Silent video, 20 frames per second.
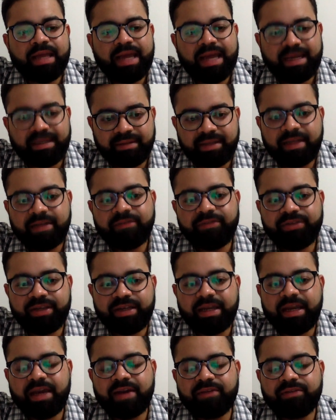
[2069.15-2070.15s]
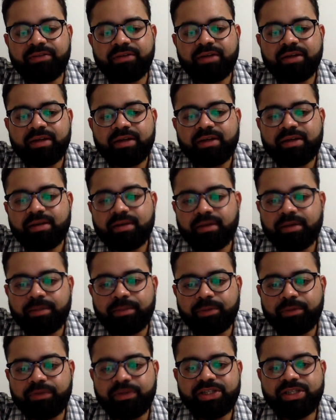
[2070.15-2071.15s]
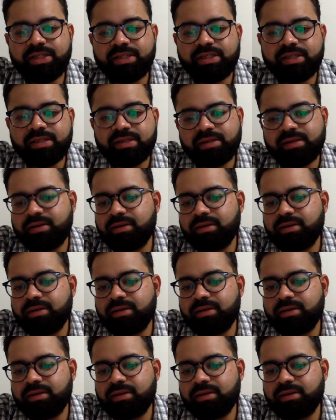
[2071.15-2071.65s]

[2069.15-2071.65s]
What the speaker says: and then we have provisions